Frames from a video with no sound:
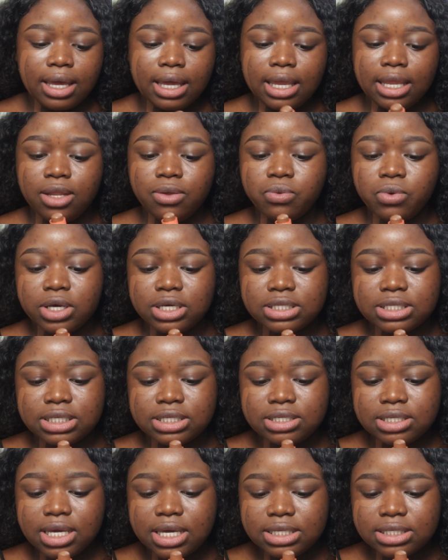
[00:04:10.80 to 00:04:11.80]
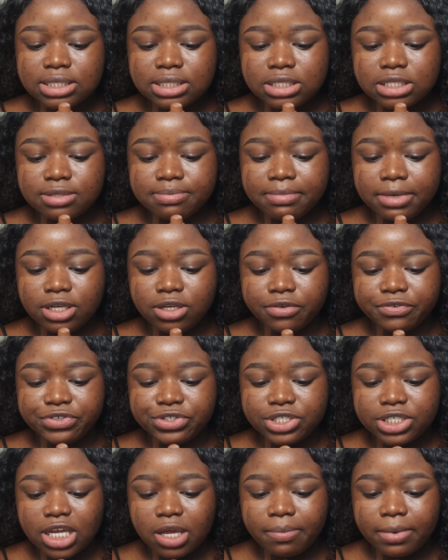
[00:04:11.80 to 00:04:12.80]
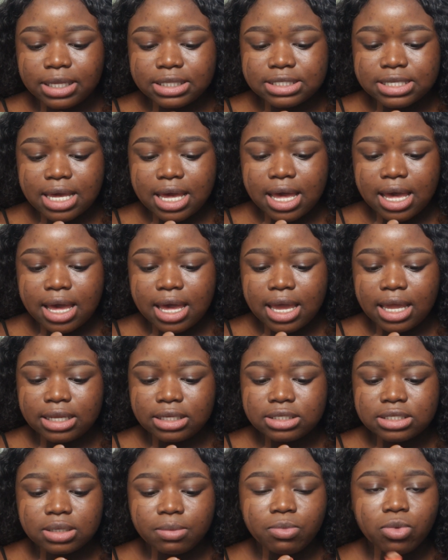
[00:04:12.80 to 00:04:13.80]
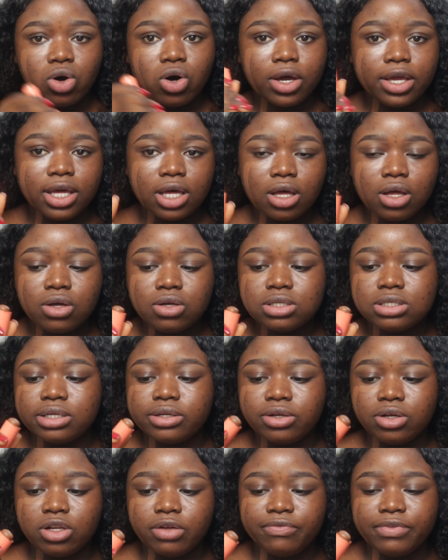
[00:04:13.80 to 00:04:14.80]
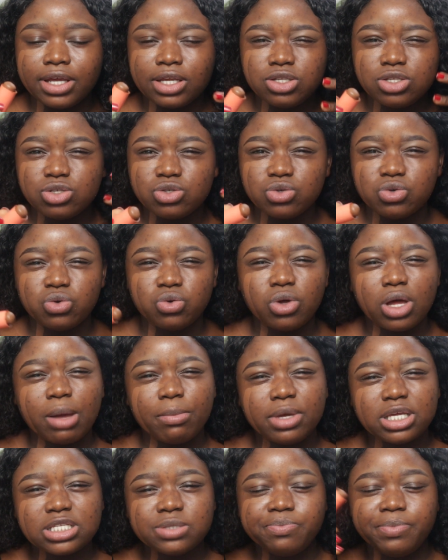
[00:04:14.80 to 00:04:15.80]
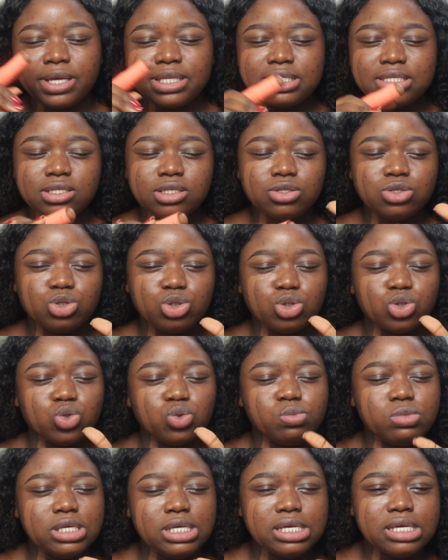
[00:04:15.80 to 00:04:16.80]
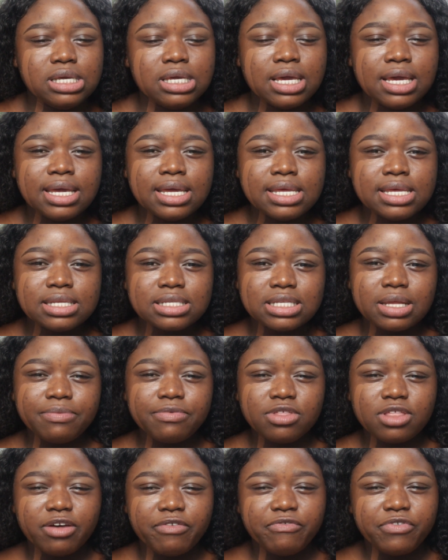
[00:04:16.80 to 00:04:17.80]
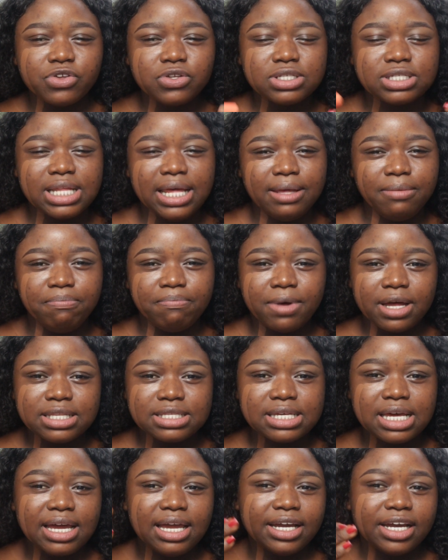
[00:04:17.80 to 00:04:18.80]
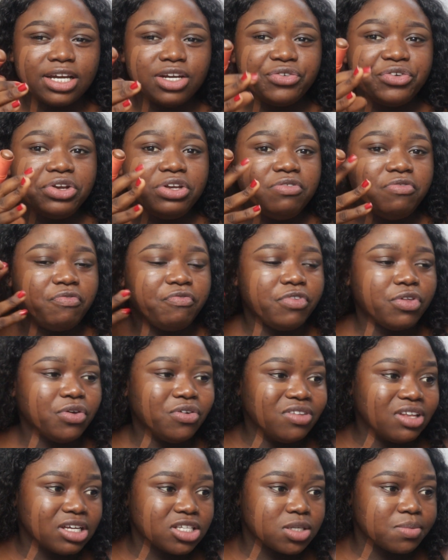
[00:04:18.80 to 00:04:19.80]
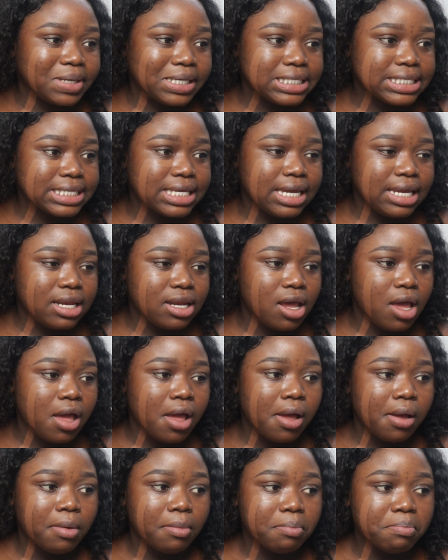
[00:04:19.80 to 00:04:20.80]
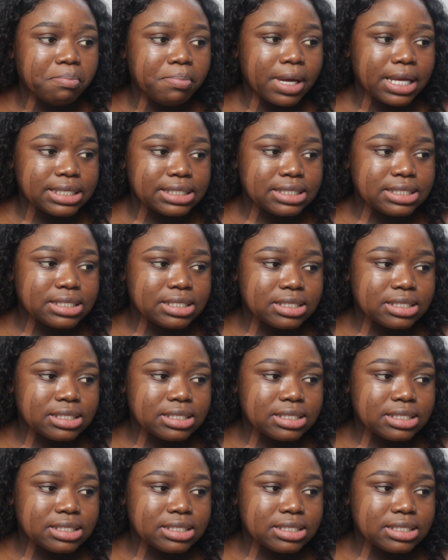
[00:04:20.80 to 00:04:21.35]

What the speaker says: Anyways, it says it's made of shea butter and some oils and all of that, so I'm expecting it to be something that feels like butter. I can already feel that on my skin, but